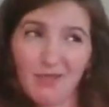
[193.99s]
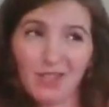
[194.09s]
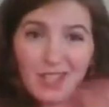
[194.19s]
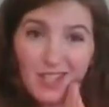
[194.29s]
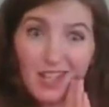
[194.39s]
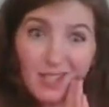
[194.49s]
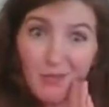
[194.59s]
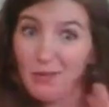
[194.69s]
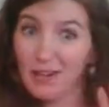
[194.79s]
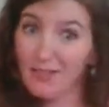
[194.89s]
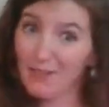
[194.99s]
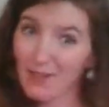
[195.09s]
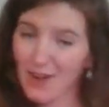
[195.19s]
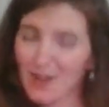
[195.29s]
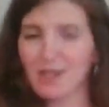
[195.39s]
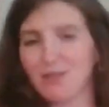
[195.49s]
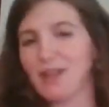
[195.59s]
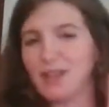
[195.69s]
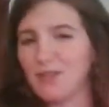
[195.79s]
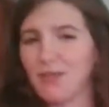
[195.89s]
which is not super good for your arteries,
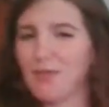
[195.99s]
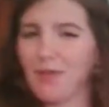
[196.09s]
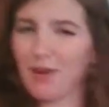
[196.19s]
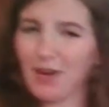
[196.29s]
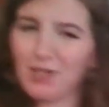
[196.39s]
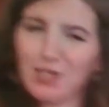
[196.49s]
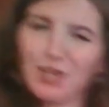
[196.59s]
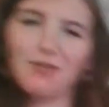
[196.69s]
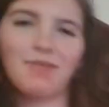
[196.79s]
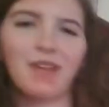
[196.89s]
but a little bit won't hurt you.